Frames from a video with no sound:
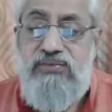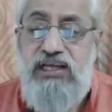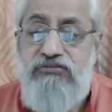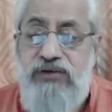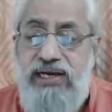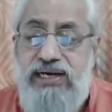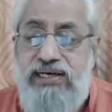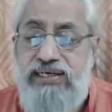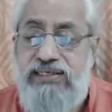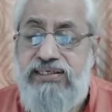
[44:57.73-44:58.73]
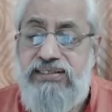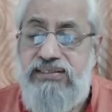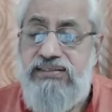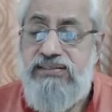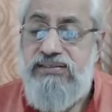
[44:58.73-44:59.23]
a finite
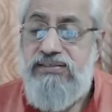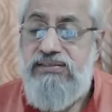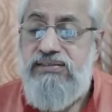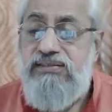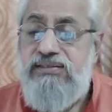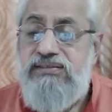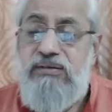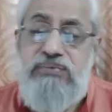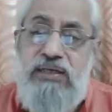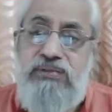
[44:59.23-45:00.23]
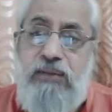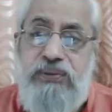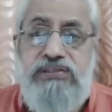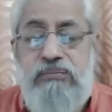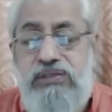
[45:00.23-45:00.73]
entity. Sometimes
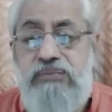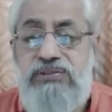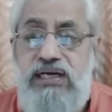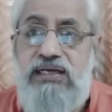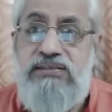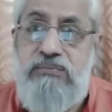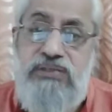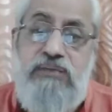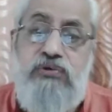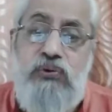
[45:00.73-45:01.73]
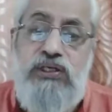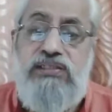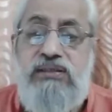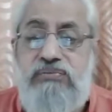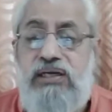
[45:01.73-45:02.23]
happy, sometimes sad, sometimes
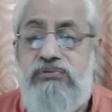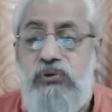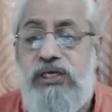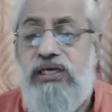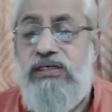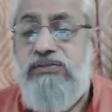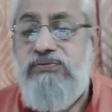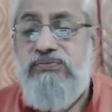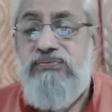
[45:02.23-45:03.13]
lonely, sometimes okay.